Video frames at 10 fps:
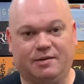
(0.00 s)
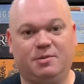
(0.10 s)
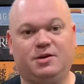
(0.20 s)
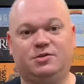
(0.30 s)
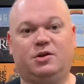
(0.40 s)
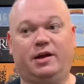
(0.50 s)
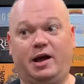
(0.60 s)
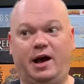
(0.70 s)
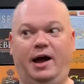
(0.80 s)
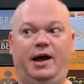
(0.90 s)
because you're like,
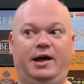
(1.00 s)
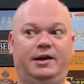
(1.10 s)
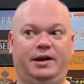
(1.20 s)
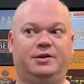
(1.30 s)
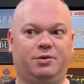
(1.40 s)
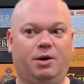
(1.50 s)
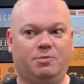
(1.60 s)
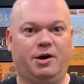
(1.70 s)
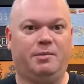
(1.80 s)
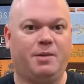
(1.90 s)
I need to
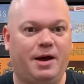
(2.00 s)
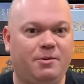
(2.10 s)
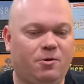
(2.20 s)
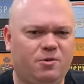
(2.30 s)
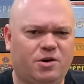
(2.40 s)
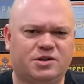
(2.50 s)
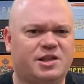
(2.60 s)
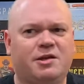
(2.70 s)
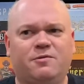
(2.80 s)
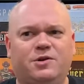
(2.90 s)
upgrade my worker
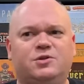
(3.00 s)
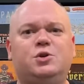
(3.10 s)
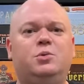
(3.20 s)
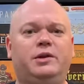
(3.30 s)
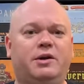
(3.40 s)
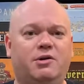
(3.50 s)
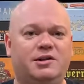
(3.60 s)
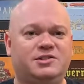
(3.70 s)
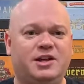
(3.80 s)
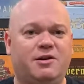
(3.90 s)
thing for two lira
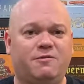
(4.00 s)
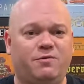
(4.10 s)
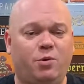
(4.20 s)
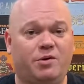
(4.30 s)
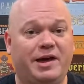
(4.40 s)
instead of four.